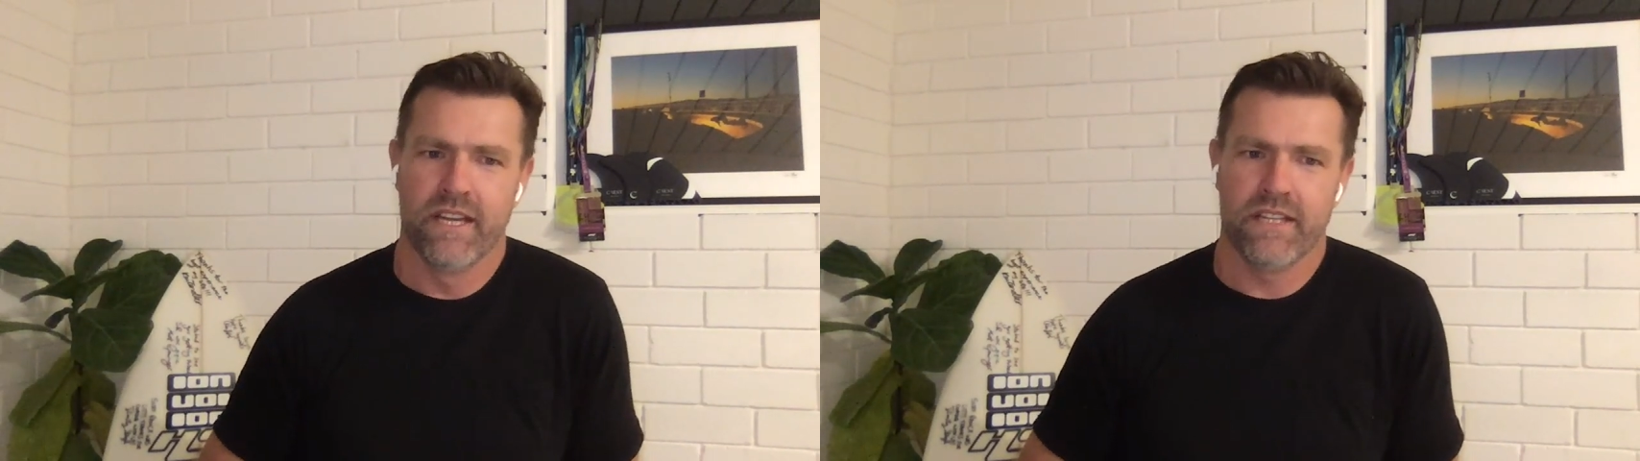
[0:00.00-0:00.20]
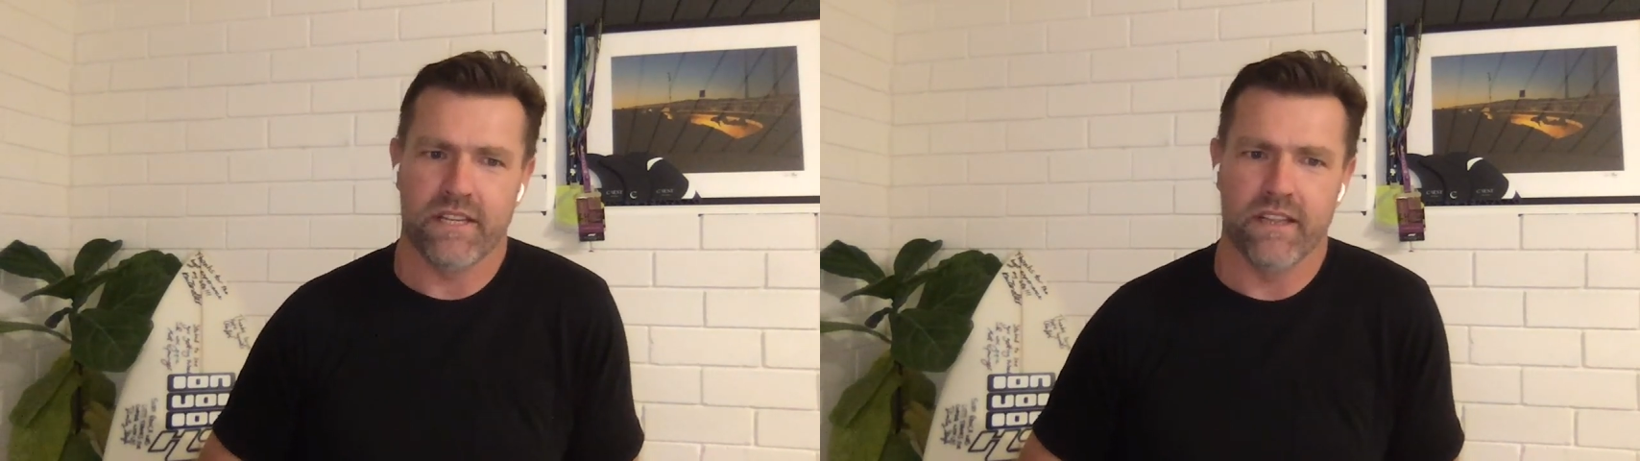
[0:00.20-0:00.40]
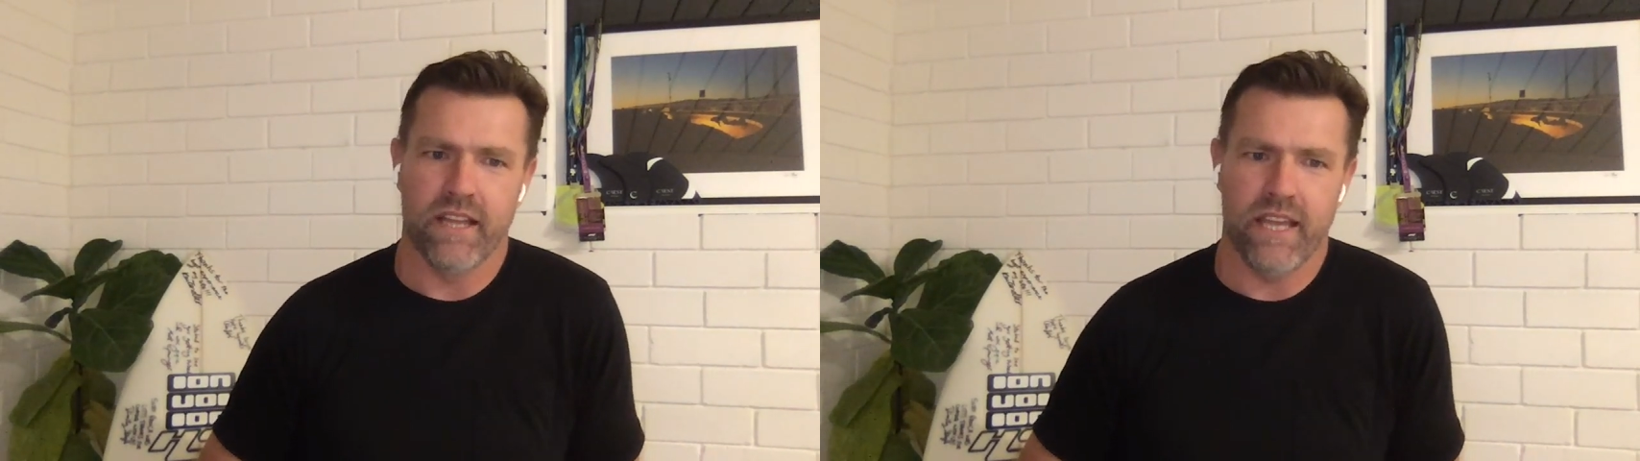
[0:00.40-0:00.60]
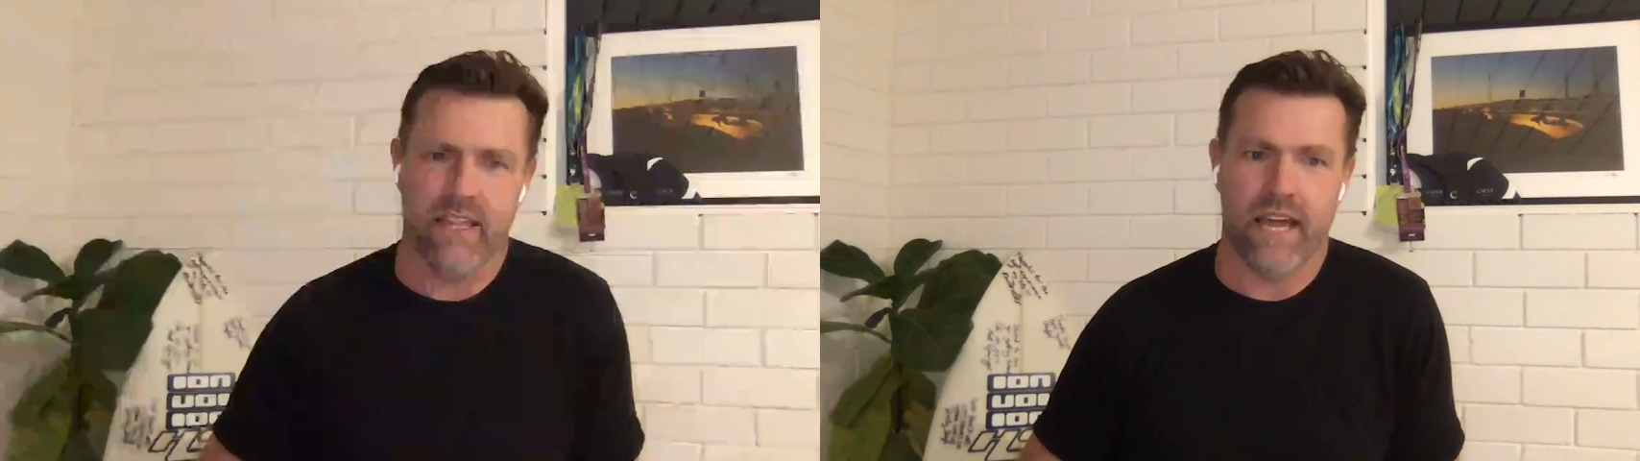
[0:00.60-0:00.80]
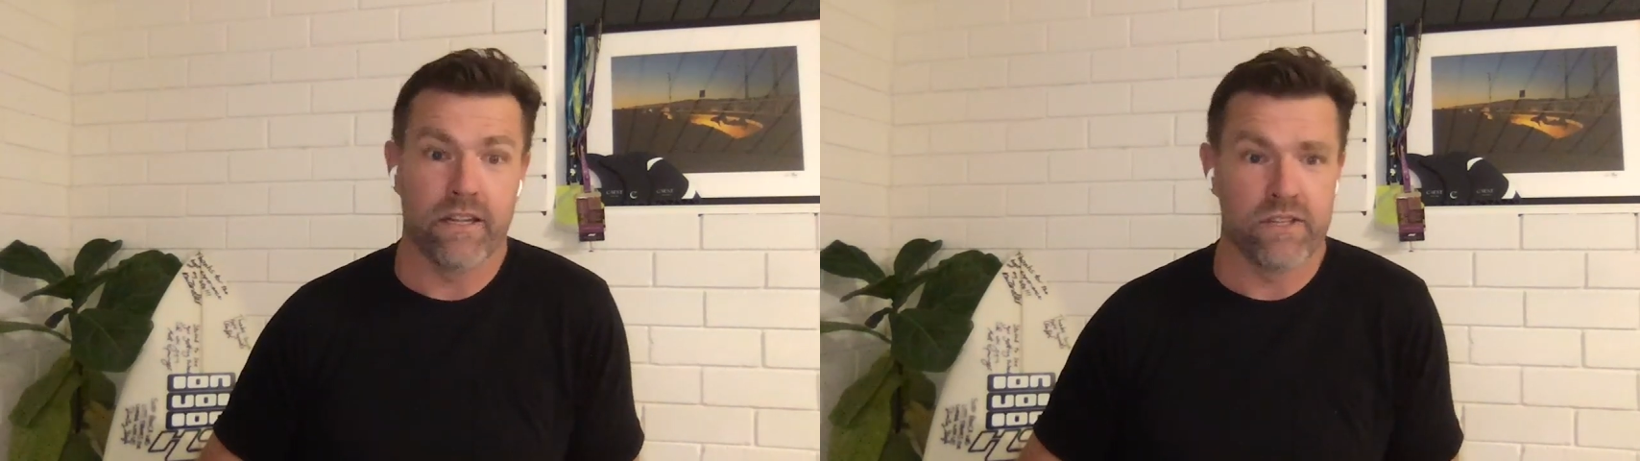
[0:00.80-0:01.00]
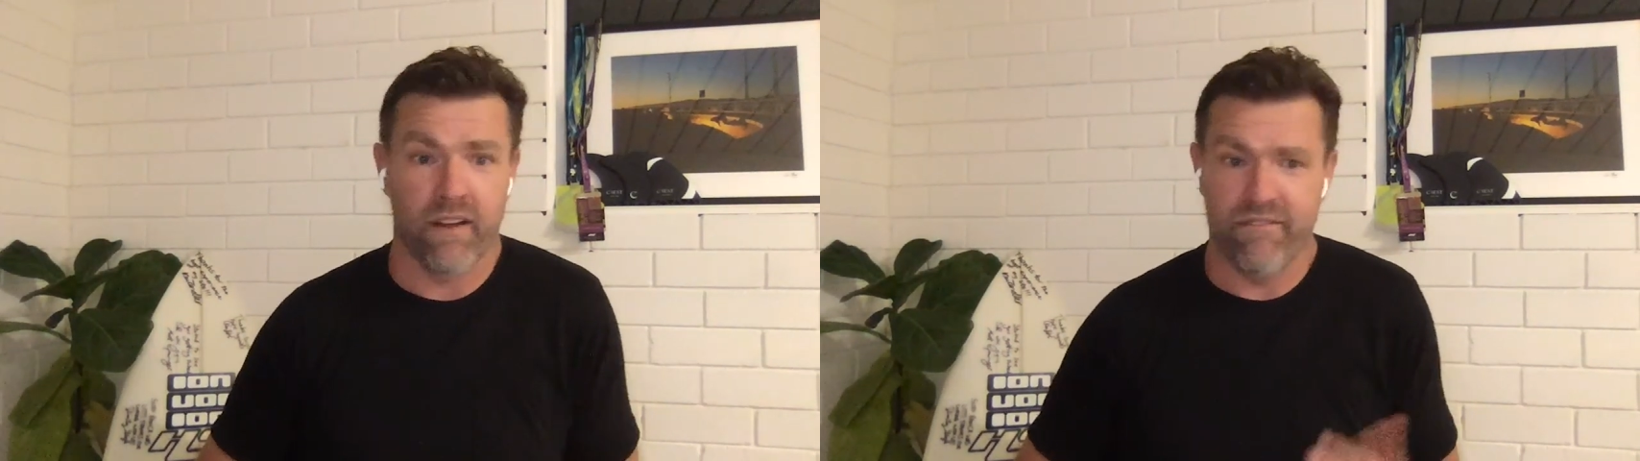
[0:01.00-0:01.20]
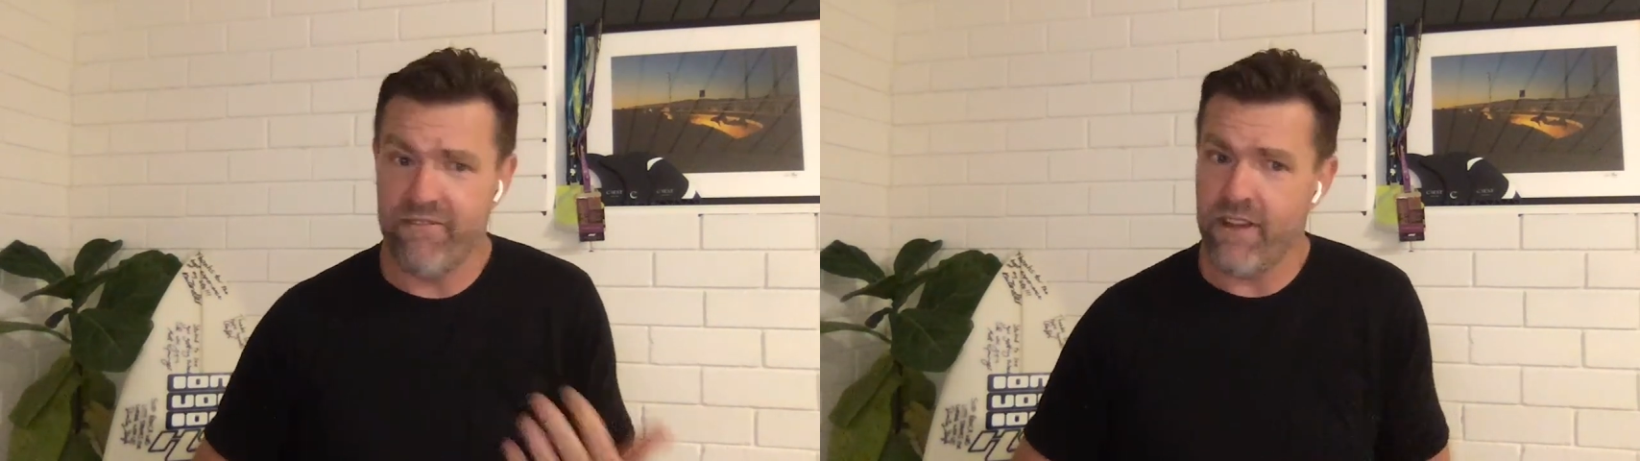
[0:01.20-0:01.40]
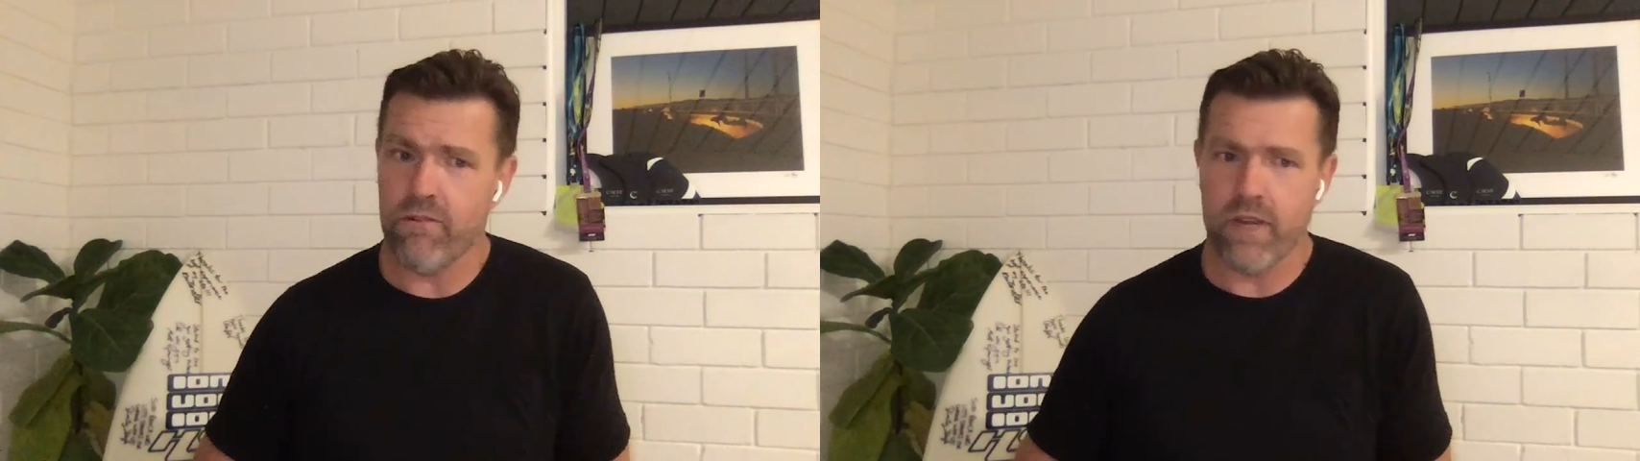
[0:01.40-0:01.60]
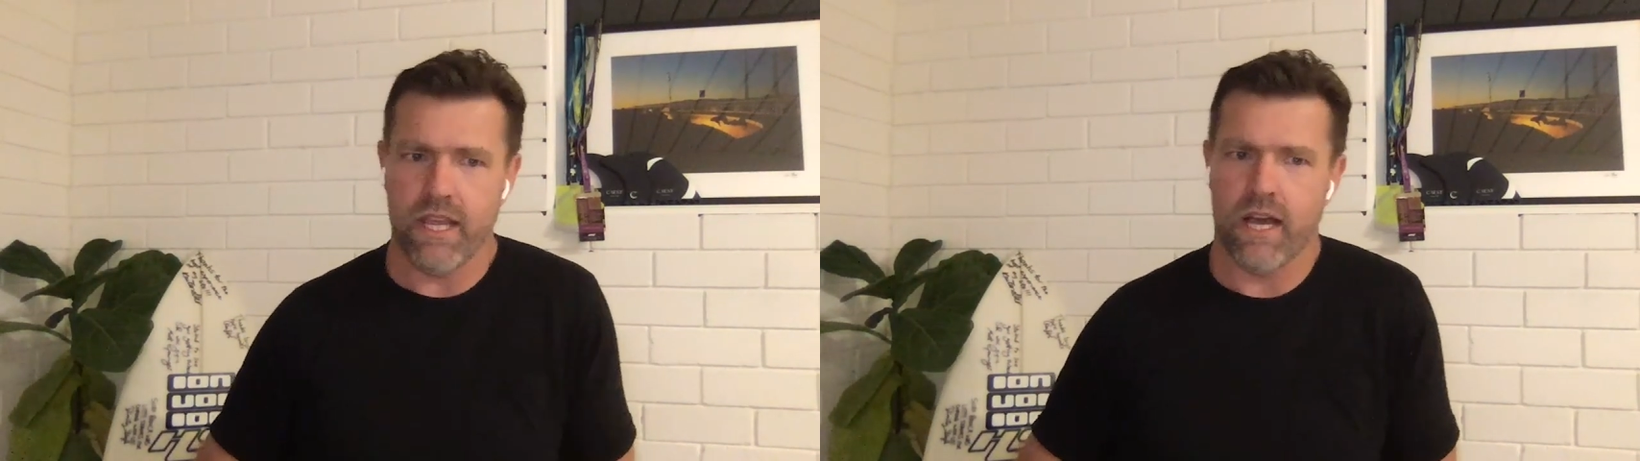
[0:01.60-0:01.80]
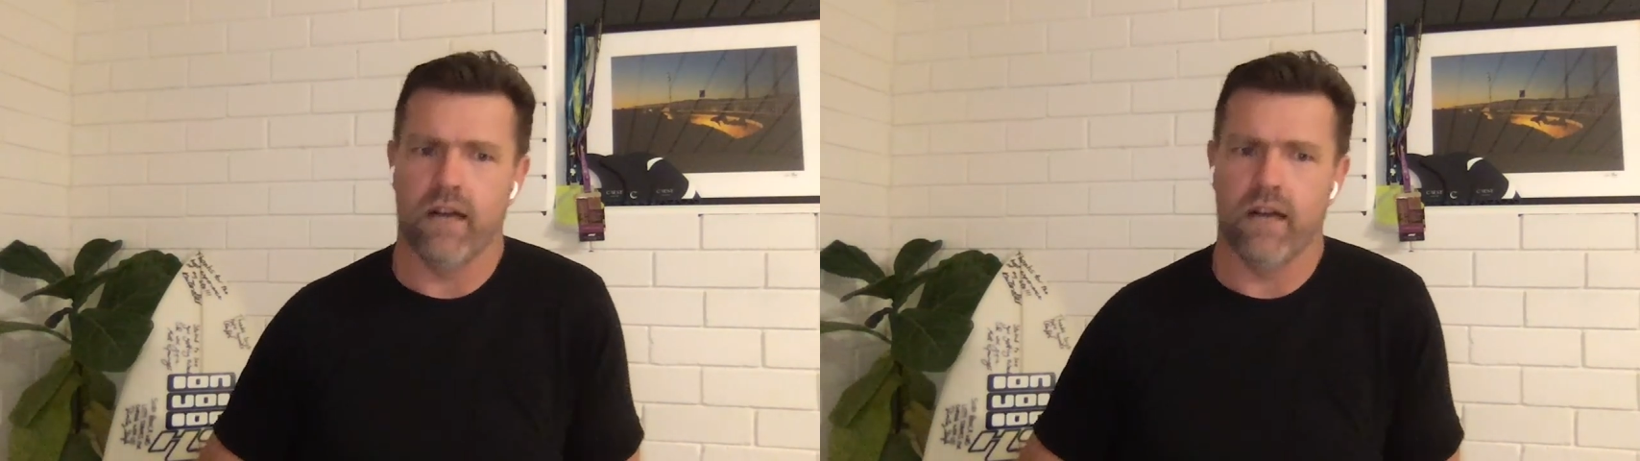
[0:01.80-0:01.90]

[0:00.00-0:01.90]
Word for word: to lead that design very young